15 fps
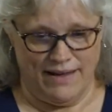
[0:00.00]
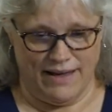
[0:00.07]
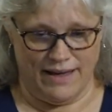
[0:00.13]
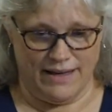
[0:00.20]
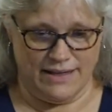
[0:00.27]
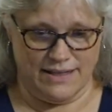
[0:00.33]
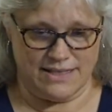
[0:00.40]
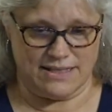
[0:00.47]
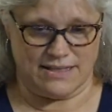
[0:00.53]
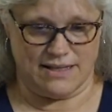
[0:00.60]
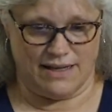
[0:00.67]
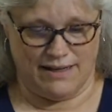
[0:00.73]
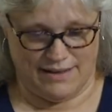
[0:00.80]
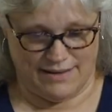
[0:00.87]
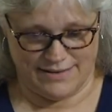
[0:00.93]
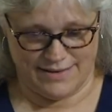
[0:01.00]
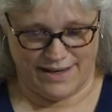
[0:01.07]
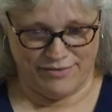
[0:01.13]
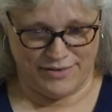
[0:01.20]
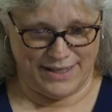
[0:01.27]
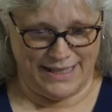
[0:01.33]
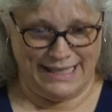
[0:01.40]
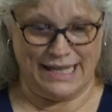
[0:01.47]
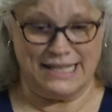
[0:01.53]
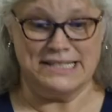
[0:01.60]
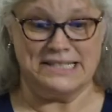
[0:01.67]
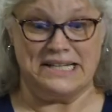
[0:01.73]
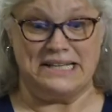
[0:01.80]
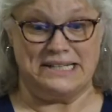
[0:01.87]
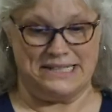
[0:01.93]
And it's definitely less
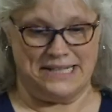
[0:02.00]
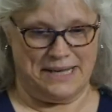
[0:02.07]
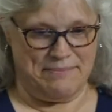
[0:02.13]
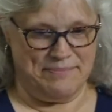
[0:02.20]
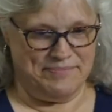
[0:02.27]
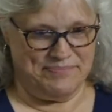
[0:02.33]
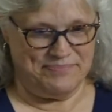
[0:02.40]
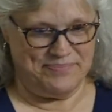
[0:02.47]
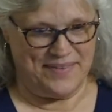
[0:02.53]
sink time.